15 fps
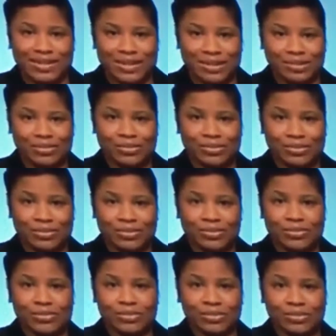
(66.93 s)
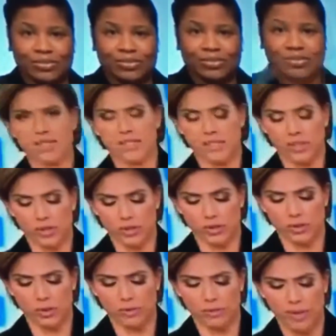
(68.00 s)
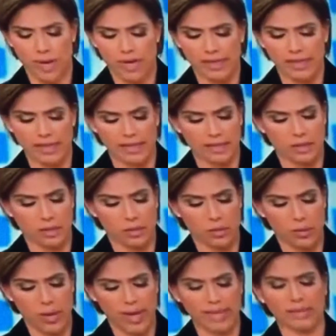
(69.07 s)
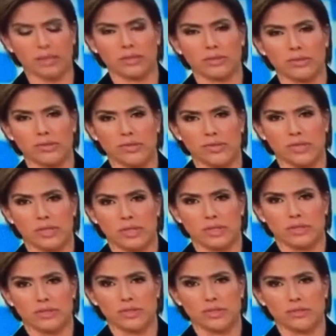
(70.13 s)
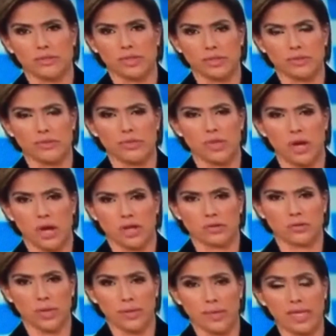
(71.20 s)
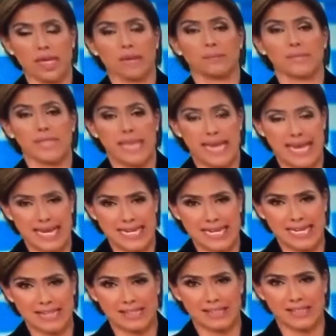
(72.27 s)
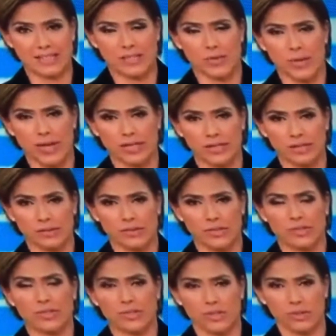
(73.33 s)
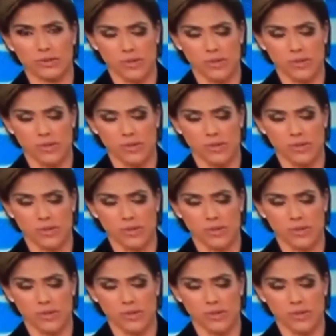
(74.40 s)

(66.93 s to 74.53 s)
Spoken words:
However, he does admit to buying Quaaludes to use on women, obtaining these Quaaludes to use